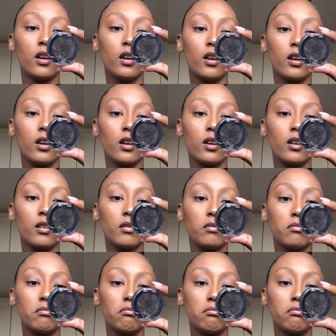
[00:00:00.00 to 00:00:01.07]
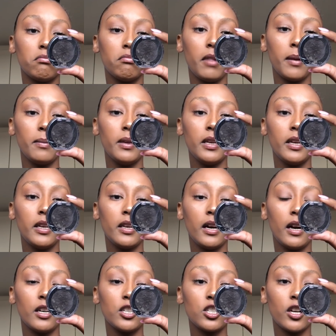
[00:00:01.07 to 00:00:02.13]
Maybelline
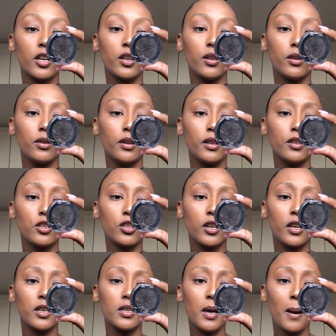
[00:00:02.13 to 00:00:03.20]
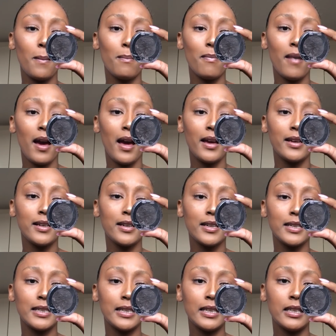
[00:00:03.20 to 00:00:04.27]
eyeshadow in the shade
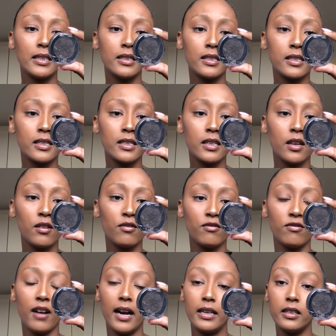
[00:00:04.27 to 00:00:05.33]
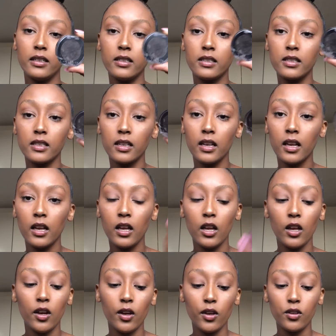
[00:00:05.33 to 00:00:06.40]
Manganese Violet.
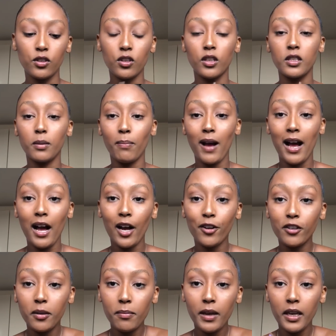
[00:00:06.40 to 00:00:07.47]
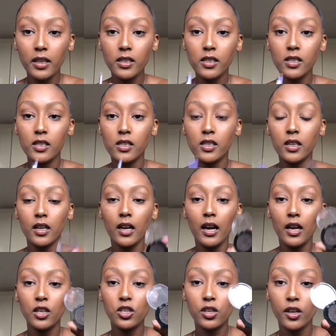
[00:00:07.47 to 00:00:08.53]
So it's a powder based
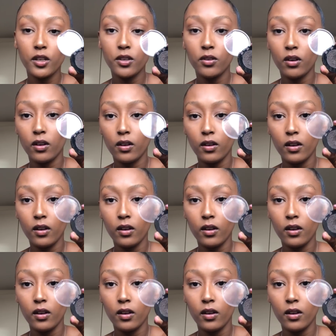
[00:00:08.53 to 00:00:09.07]
eyeshadow.